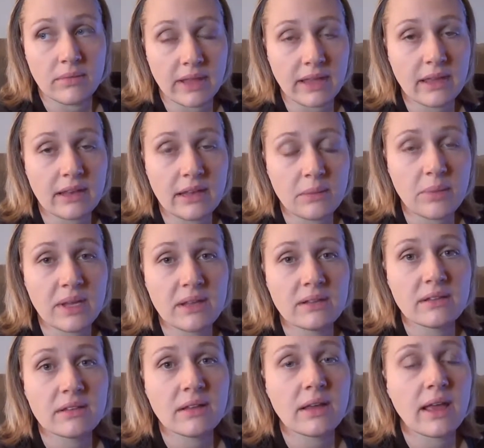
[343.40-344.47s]
like kidney
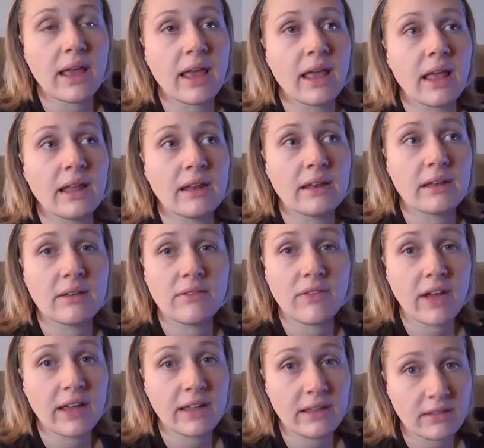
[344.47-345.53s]
beans, and if
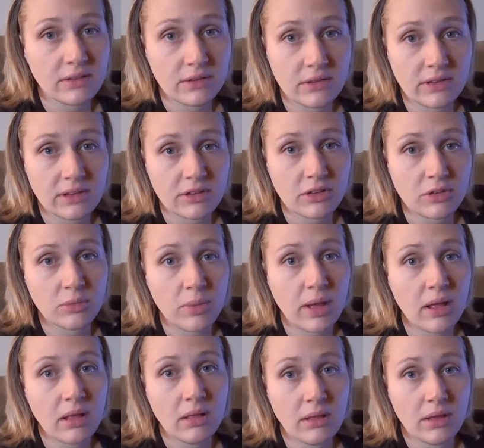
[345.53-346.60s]
I eat those things as
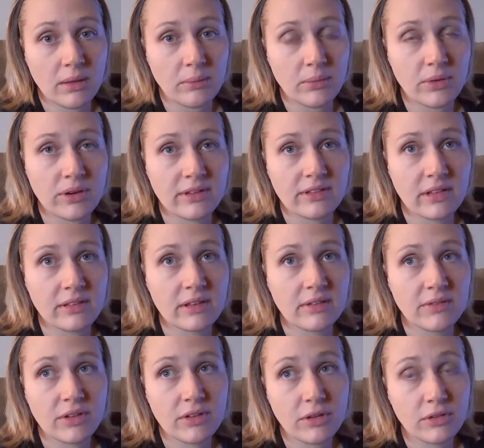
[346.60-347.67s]
well. I'm pretty
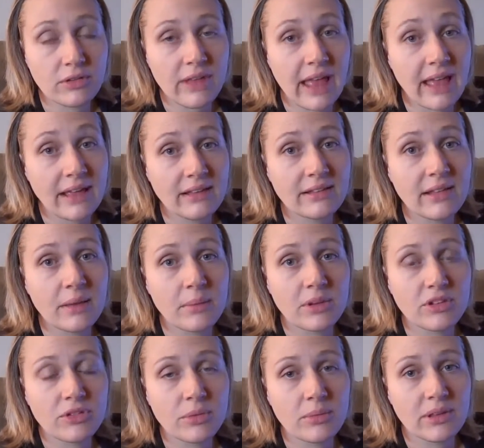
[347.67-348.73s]
sensitive to those. Eggs, I'm
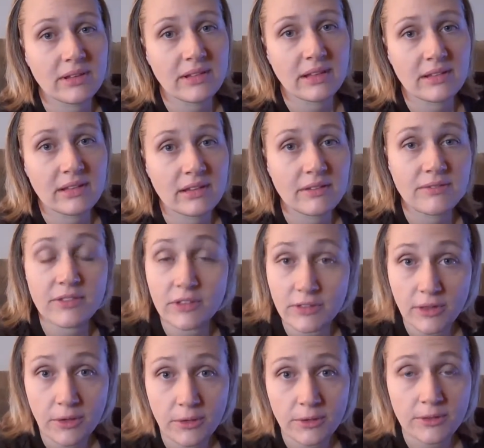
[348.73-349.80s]
extremely sensitive to
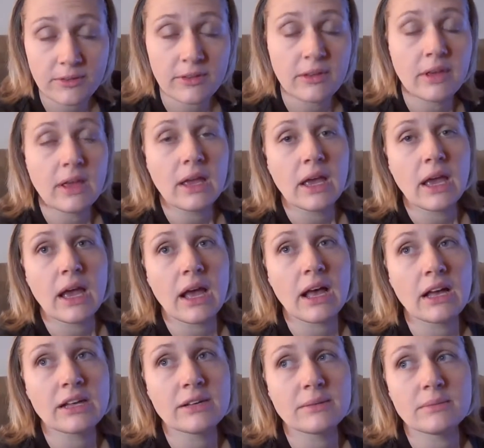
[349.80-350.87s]
those.
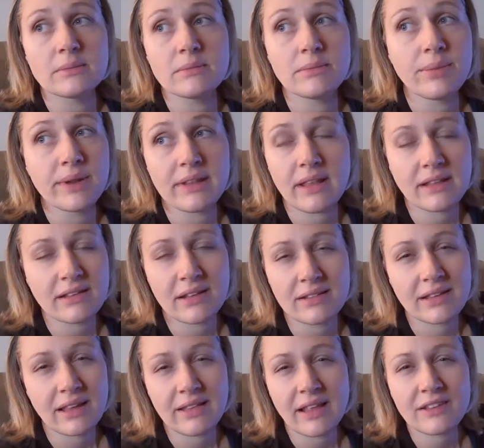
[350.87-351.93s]
But that's
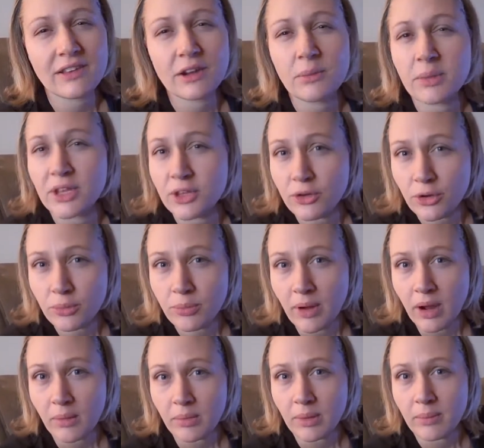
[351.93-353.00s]
not saying that's going to be your
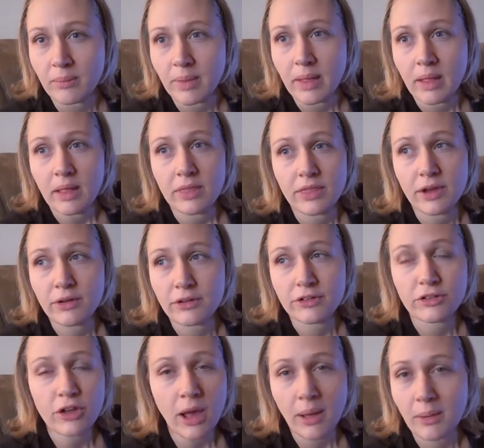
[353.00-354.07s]
problem.
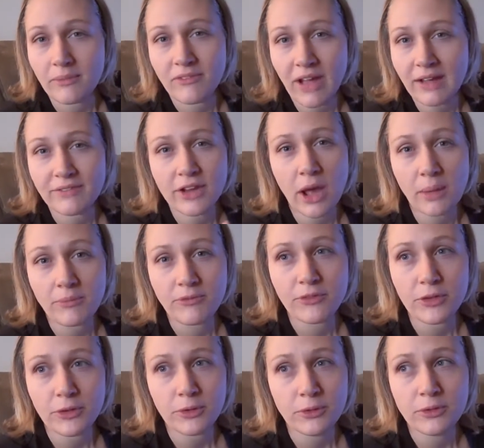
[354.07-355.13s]
There's 5 top
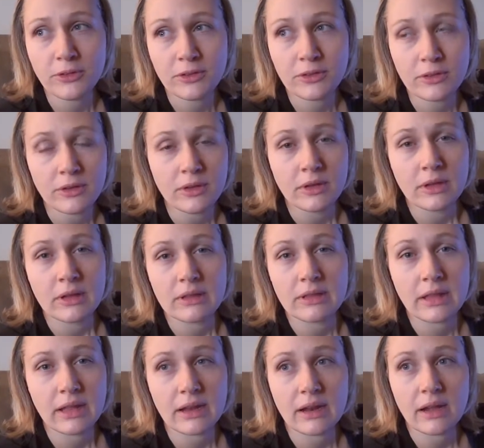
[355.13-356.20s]
foods
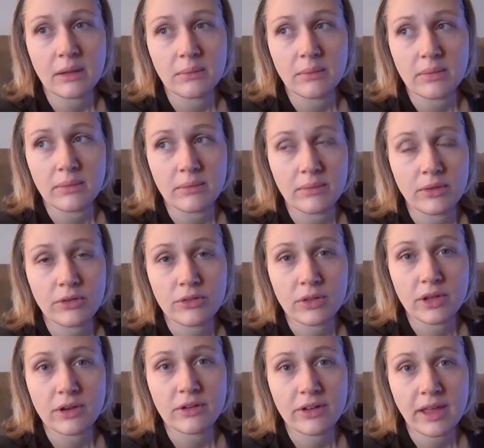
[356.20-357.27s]
that
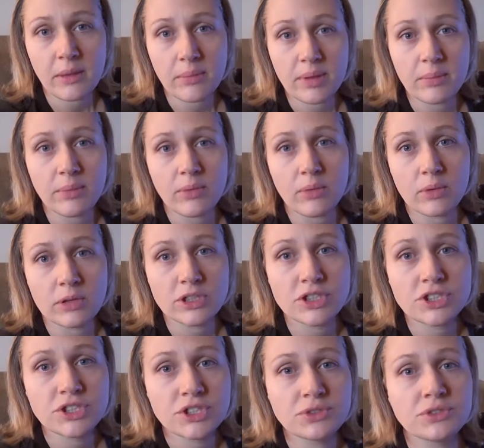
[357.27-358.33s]
usually irritate people:
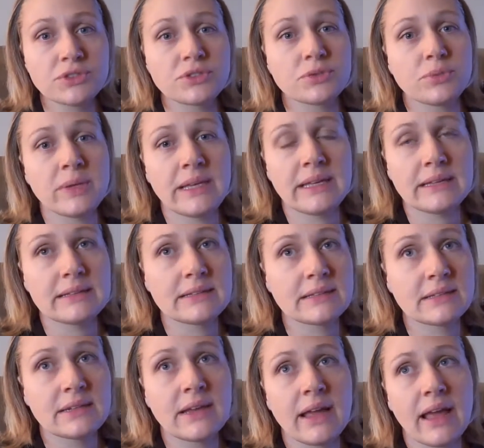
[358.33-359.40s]
orange juice,
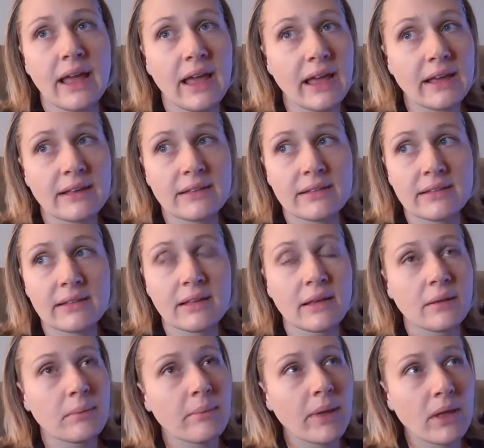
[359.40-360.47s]
wheat, eggs,
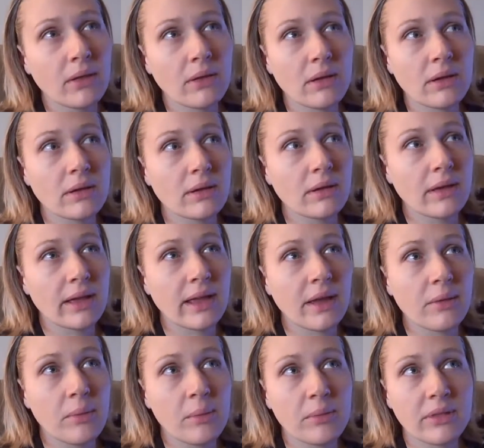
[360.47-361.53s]
milk. I
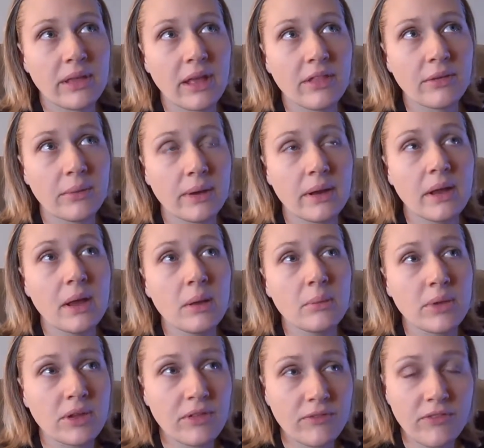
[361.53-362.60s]
can't remember the other one, but you